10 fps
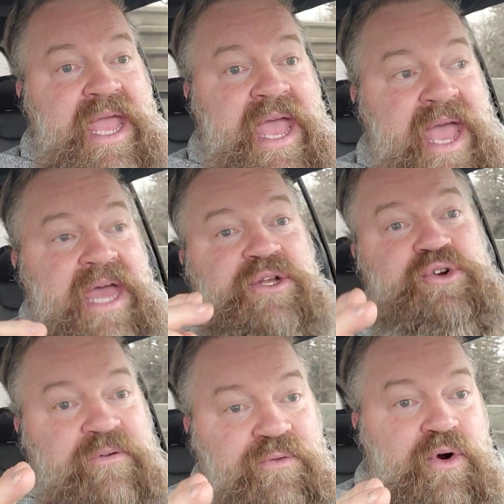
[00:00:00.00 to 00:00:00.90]
And
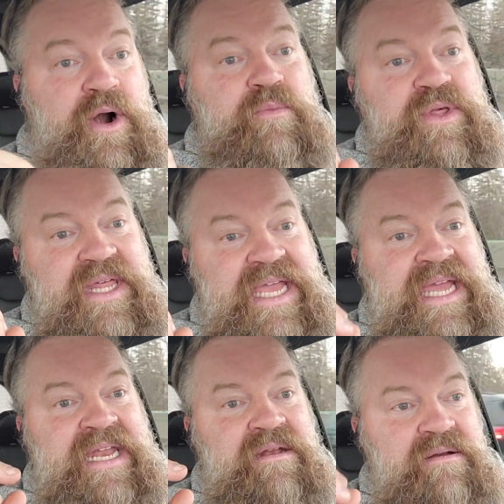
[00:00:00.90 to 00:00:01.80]
true to form,
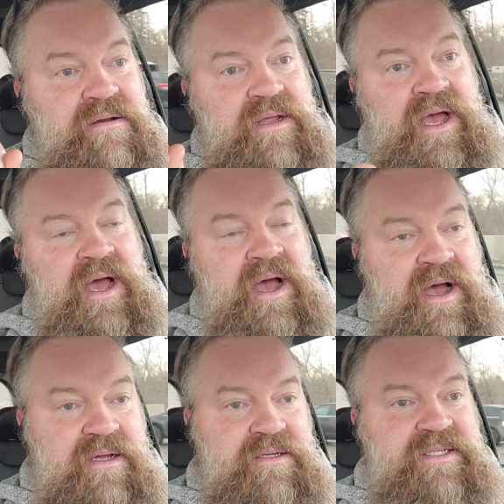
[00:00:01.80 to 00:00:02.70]
within
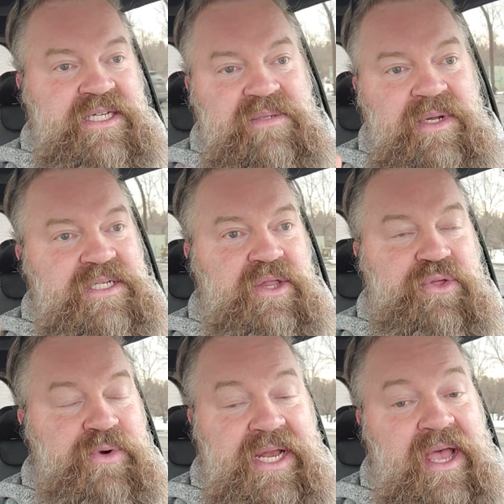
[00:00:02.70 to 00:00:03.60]
6 months
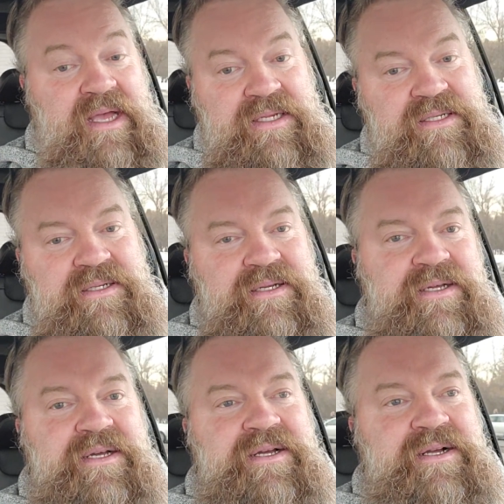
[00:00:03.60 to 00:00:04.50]
and 3 days,
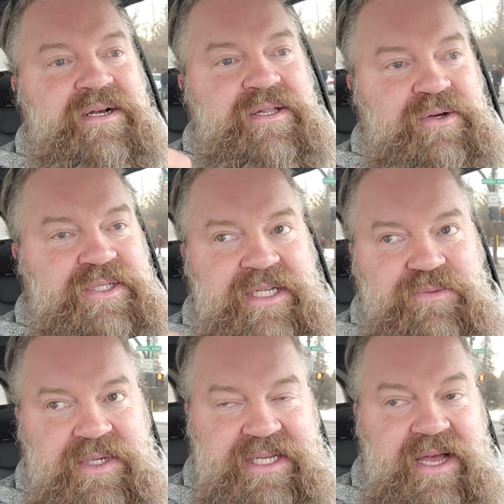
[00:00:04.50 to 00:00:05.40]
those
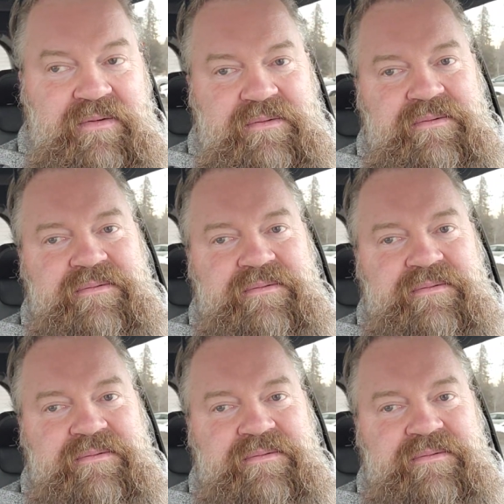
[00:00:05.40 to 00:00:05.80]
things went down.